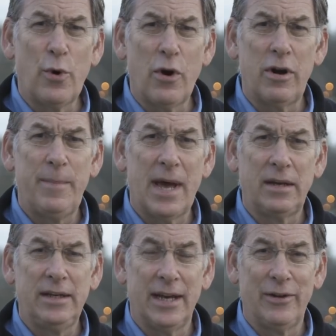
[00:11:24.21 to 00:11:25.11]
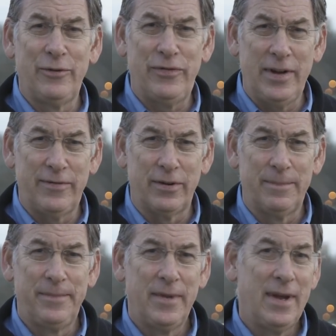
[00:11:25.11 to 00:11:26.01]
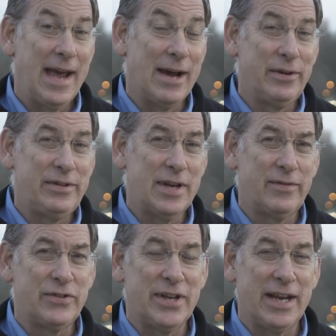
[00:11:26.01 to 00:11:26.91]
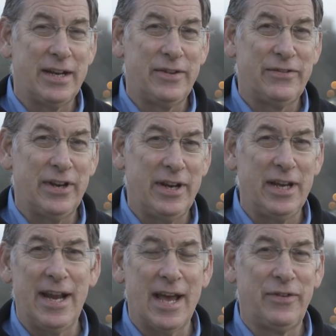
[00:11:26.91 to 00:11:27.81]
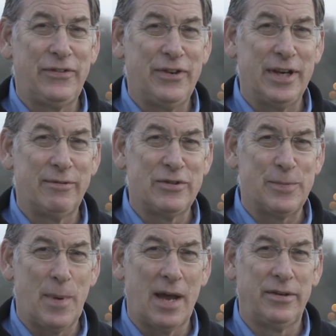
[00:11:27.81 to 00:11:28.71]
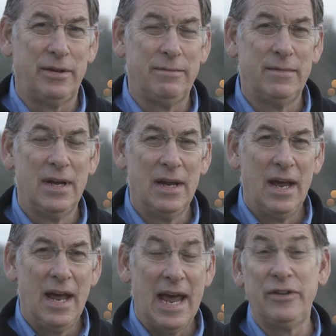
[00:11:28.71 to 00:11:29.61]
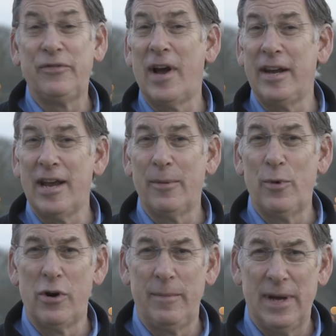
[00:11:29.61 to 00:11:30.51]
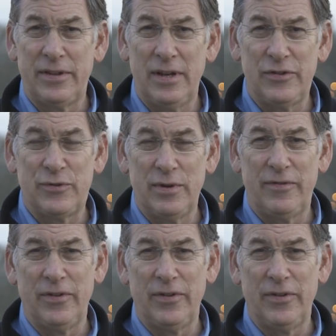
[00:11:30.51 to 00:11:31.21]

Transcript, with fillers: more about yellow fever, how it devastated the city and how the city responded, and to find out more about the history of